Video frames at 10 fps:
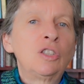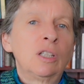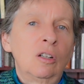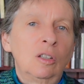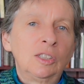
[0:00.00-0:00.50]
to
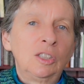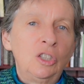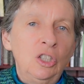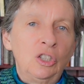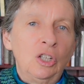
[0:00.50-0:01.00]
the
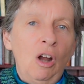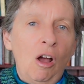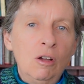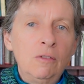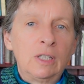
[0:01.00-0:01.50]
Constitution
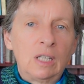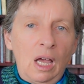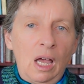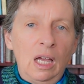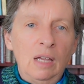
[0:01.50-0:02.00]
over
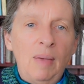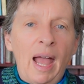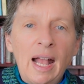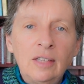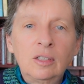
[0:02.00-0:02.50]
time
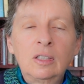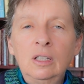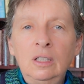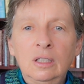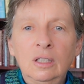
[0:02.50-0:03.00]
has
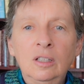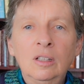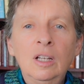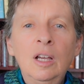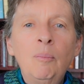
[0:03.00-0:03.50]
occurred
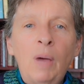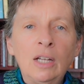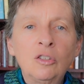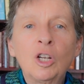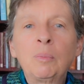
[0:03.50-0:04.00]
by
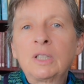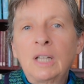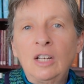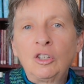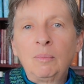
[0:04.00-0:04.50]

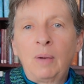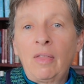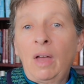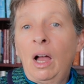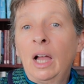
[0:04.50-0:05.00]
interpretation by
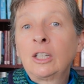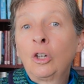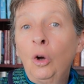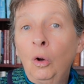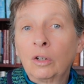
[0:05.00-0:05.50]
the High
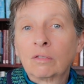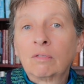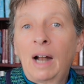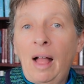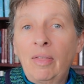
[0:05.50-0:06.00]
Court
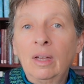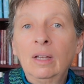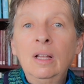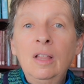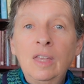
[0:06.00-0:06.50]
rather
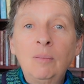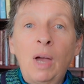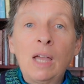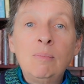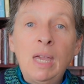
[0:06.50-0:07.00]
than
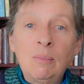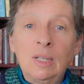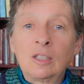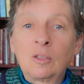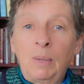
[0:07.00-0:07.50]
by
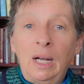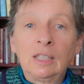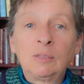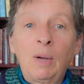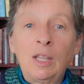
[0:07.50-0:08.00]
amendments
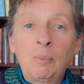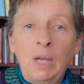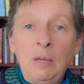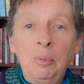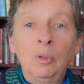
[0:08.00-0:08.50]
passed by the
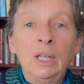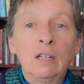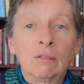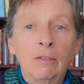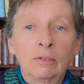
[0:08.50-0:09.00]
people in
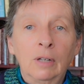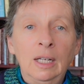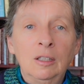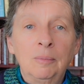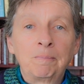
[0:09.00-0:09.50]
a
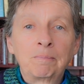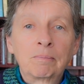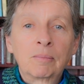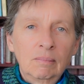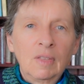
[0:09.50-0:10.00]
referendum.
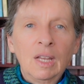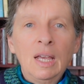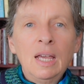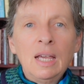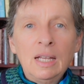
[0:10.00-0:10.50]

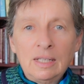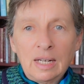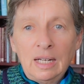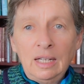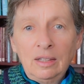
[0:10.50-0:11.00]

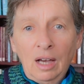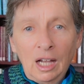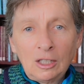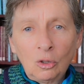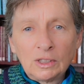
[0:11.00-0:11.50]
Indeed, the
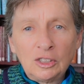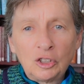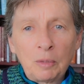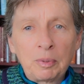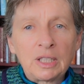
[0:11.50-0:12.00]
High Court's
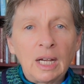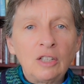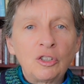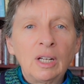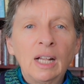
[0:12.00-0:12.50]

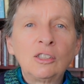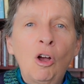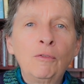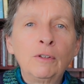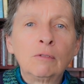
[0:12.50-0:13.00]
interpretation has
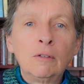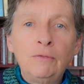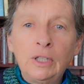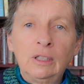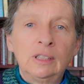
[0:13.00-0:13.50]
often
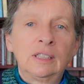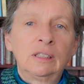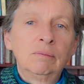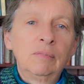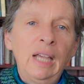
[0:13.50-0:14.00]
reversed
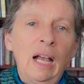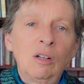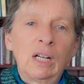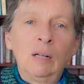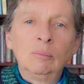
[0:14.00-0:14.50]
the
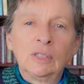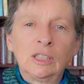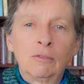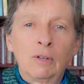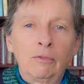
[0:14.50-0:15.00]
outcomes
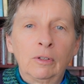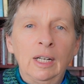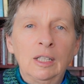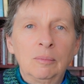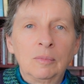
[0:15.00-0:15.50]
of
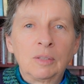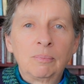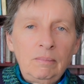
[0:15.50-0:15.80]
referendums.